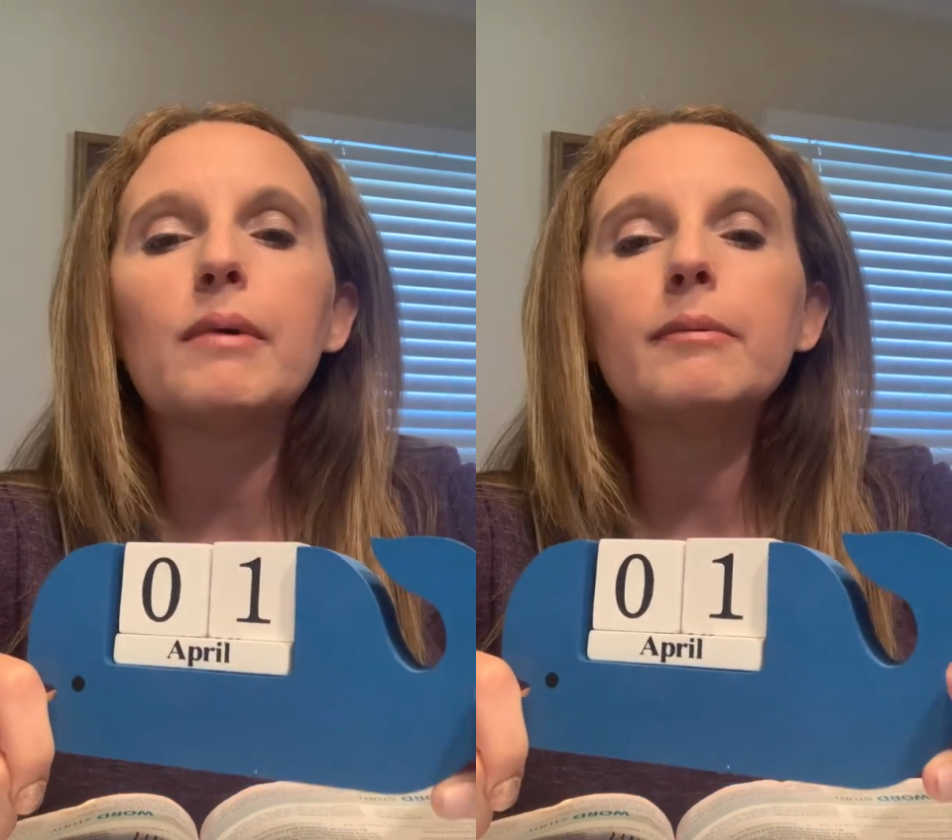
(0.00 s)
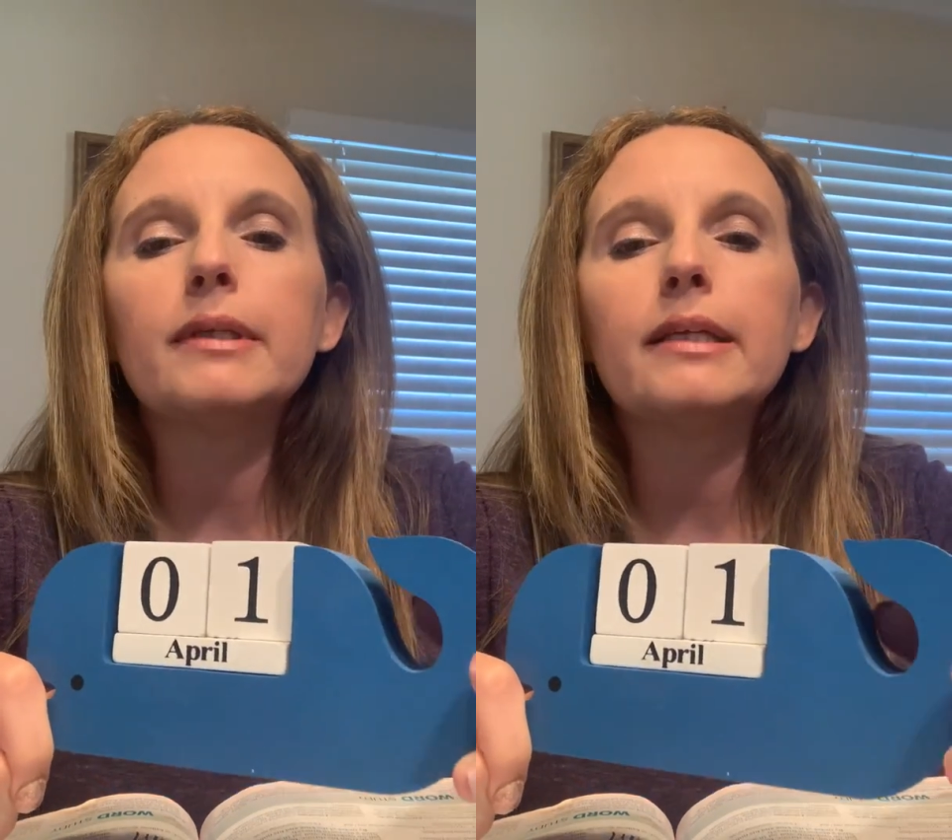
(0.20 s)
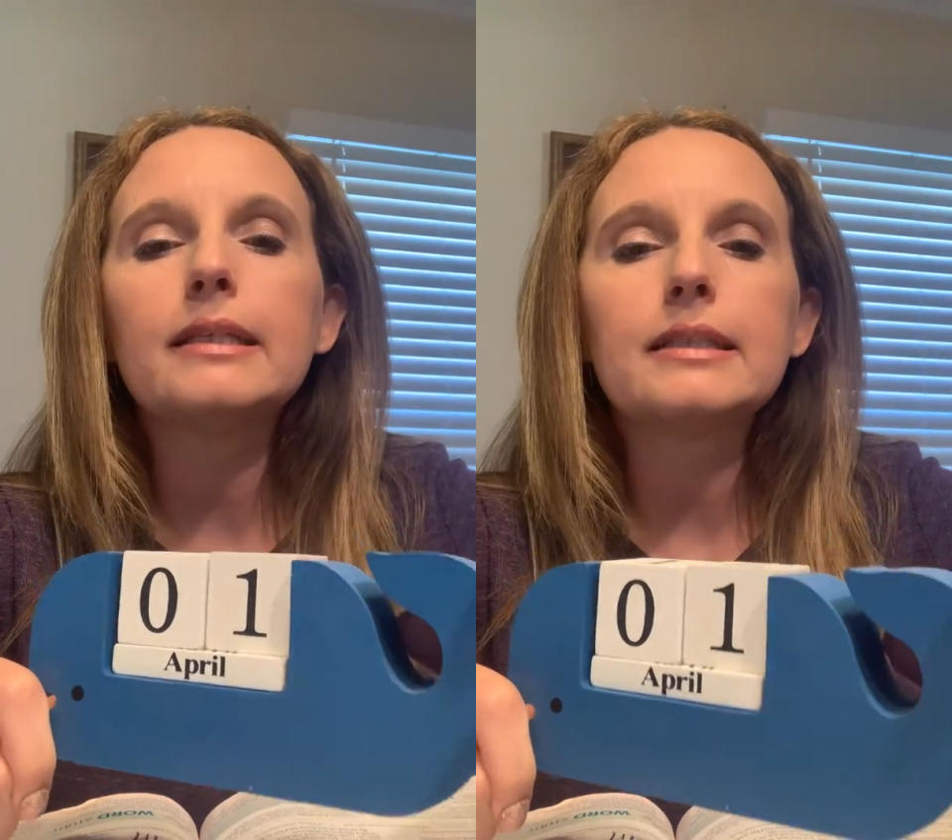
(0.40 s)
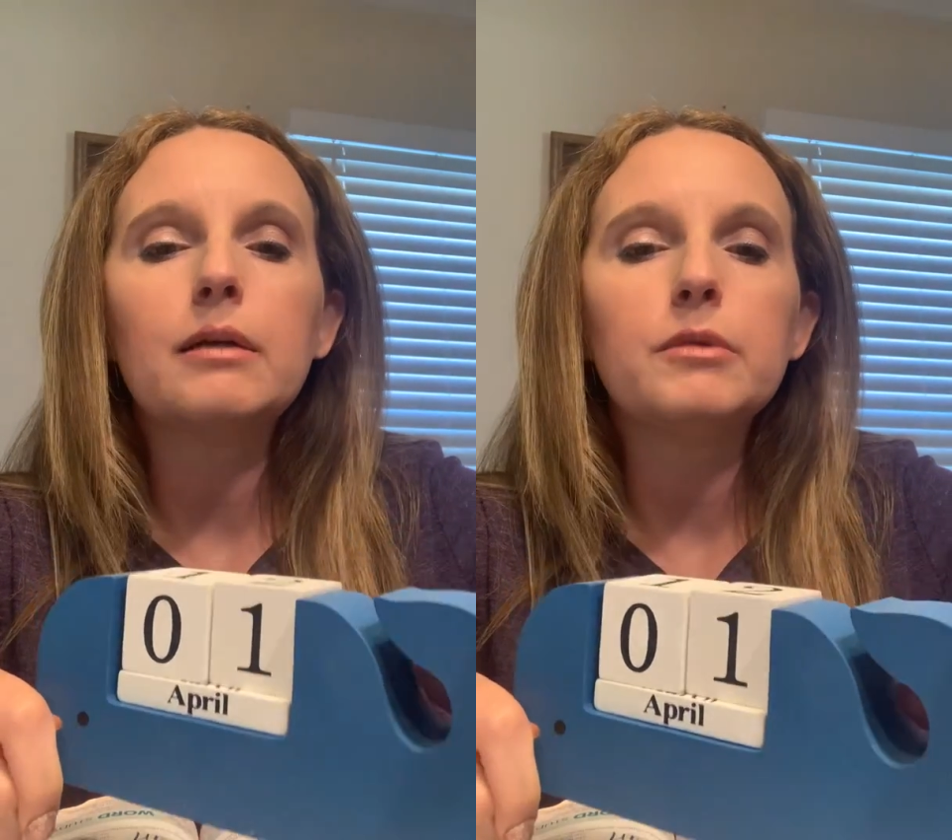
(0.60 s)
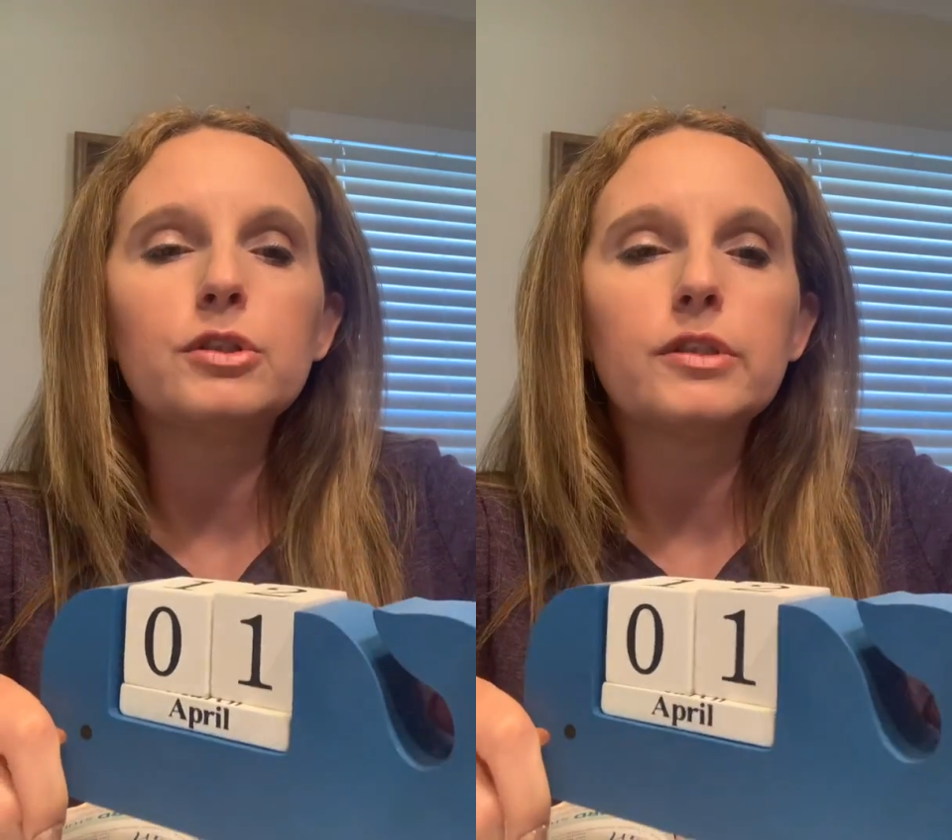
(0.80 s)
Maybe the next
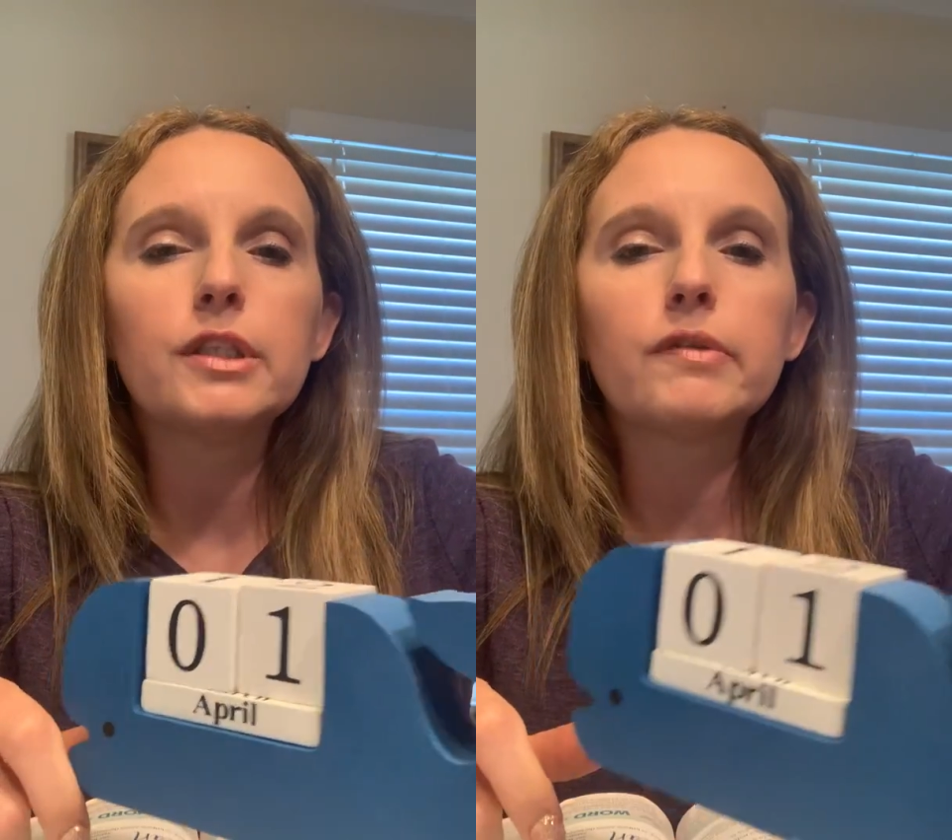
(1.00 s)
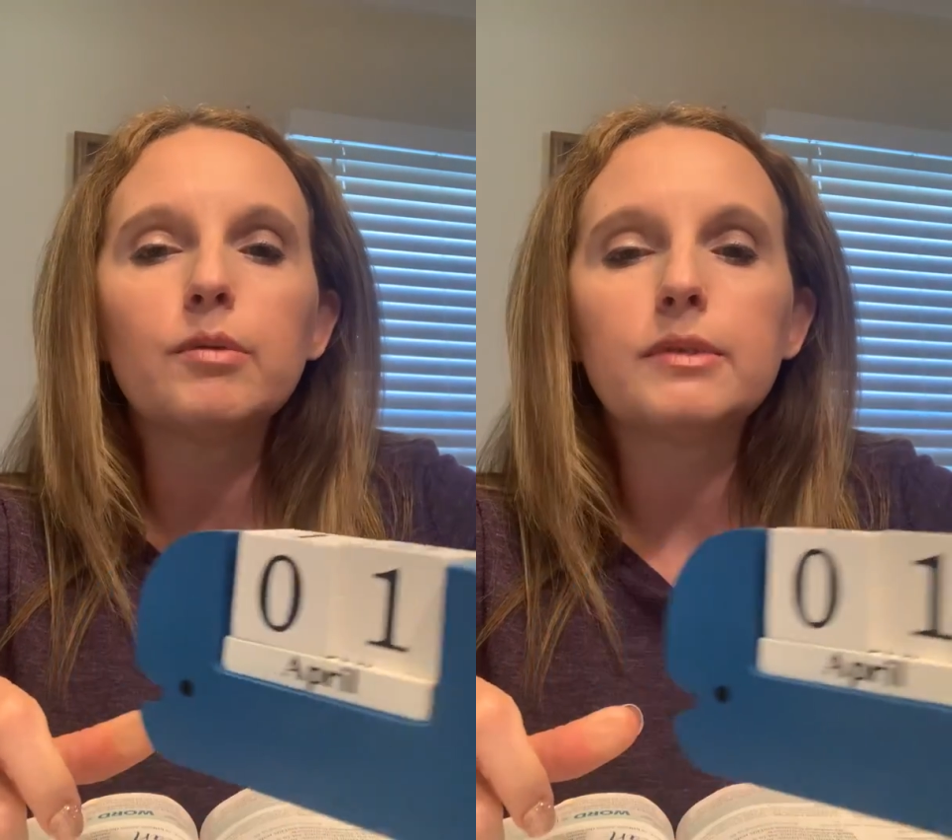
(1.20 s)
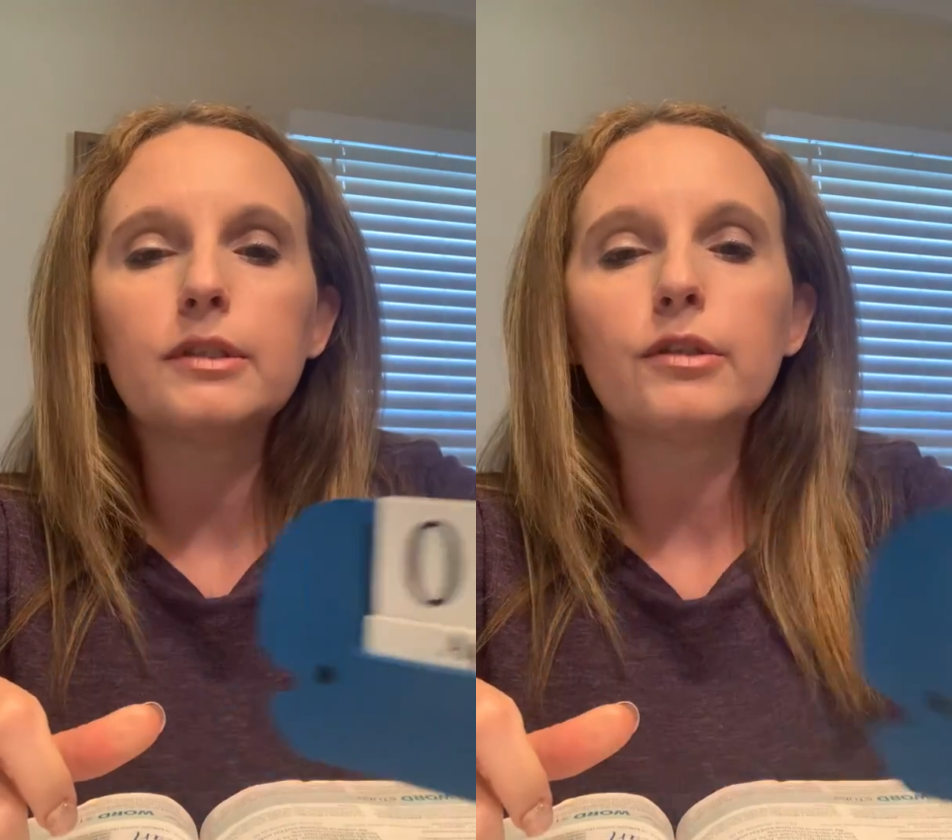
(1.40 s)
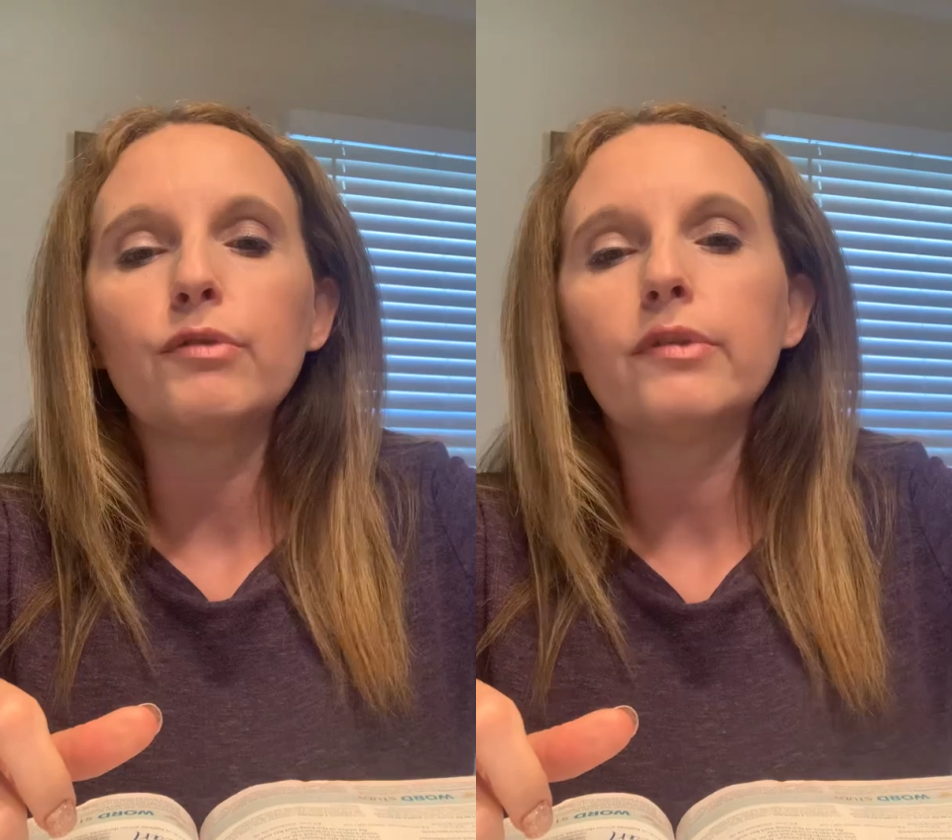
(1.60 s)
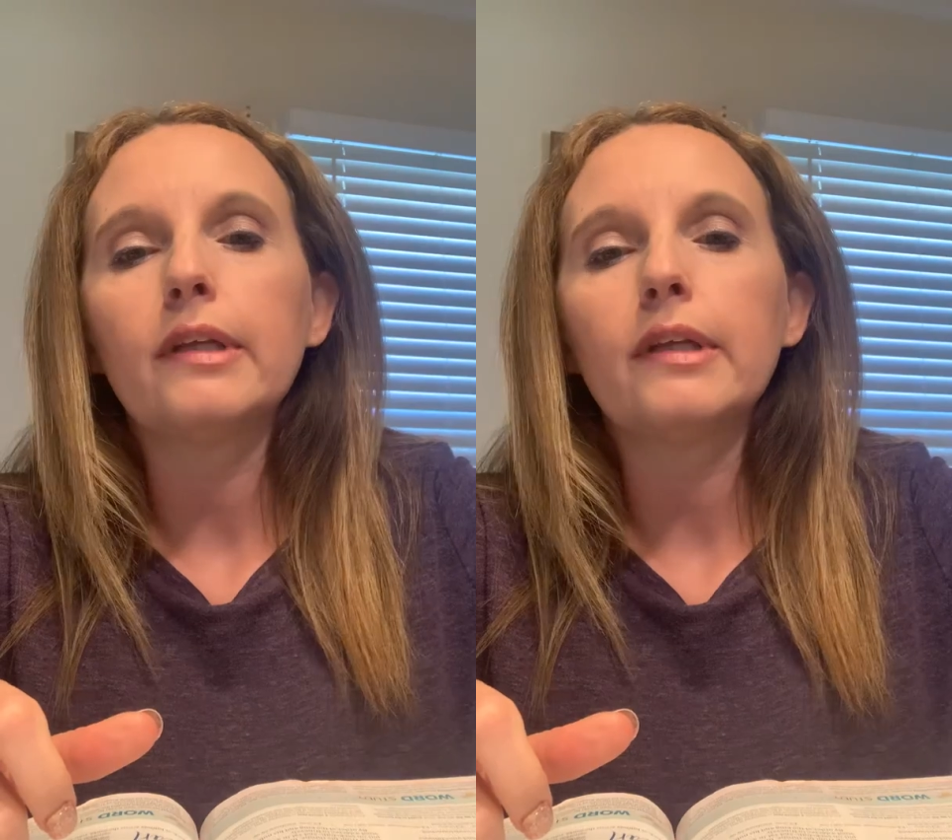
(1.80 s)
time that you're interrupted or you feel